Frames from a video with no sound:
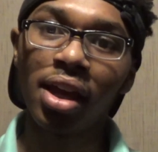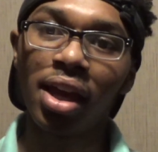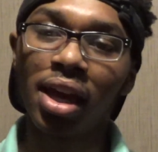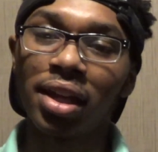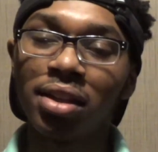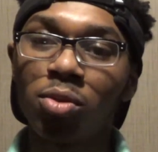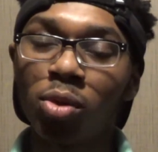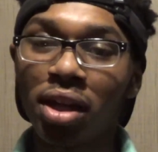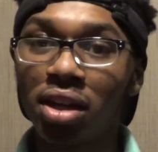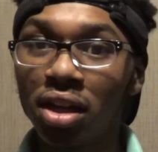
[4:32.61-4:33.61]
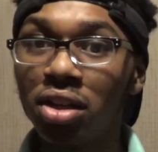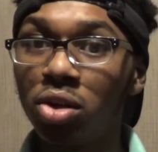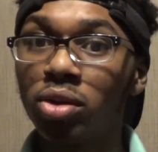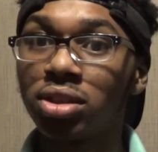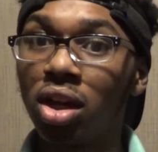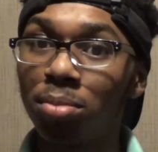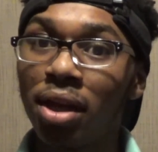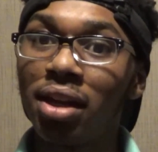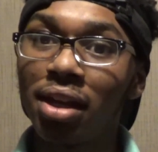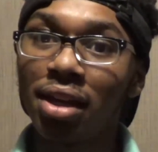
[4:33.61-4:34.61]
And what they could do is
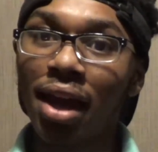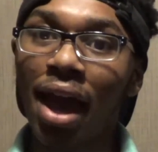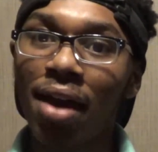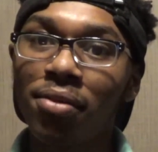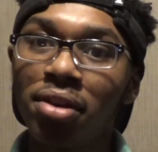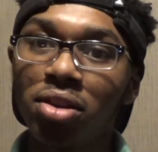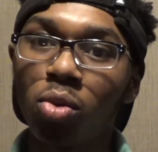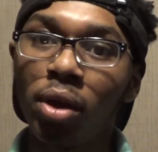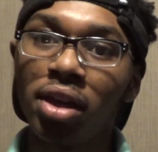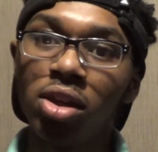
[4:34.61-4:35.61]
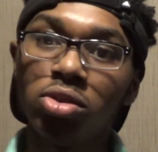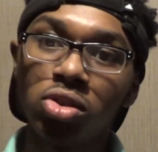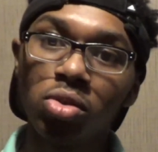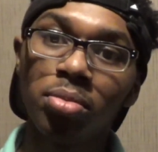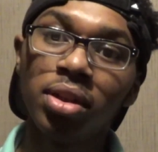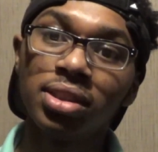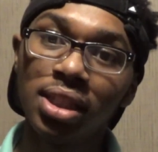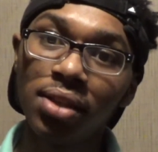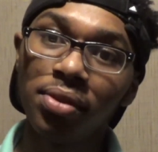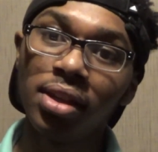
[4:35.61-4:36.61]
update it and have it the way YouTube
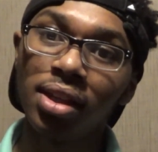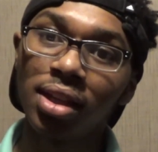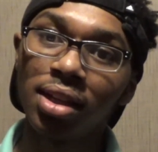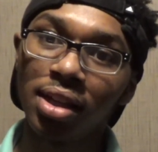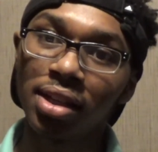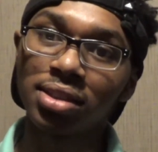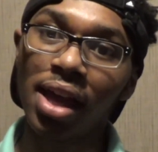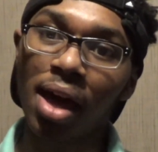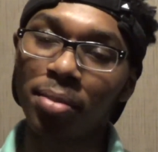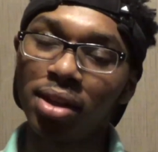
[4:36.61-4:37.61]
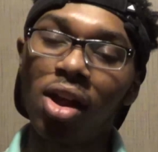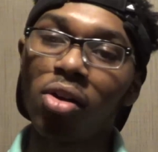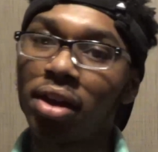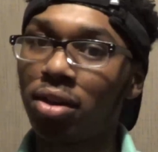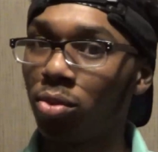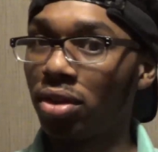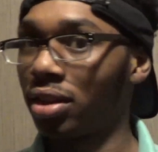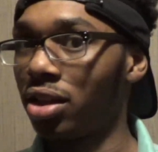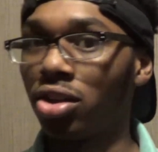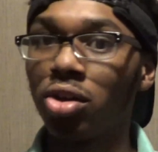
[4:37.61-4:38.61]
TV links the app and log in with
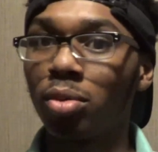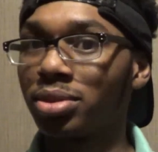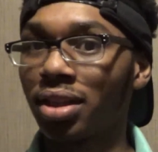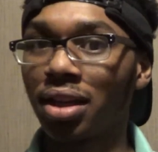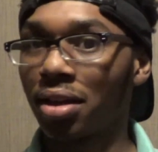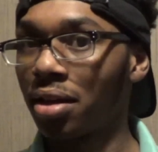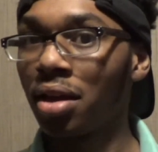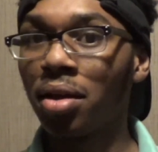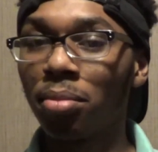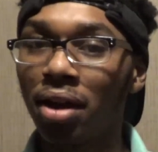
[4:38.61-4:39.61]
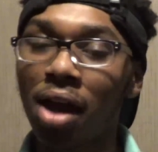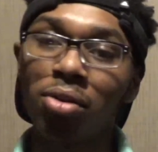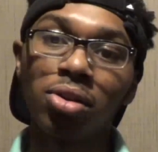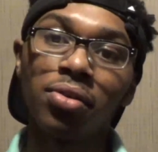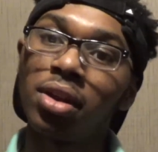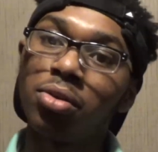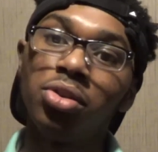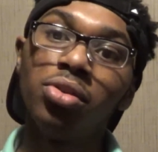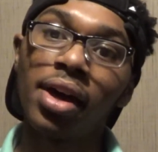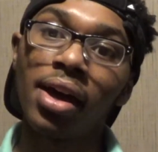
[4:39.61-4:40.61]
it, you know what I'm saying? But I don't know if they'll
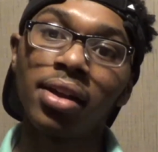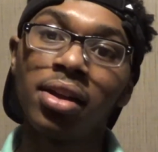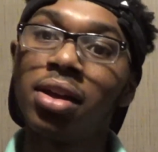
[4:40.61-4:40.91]
do that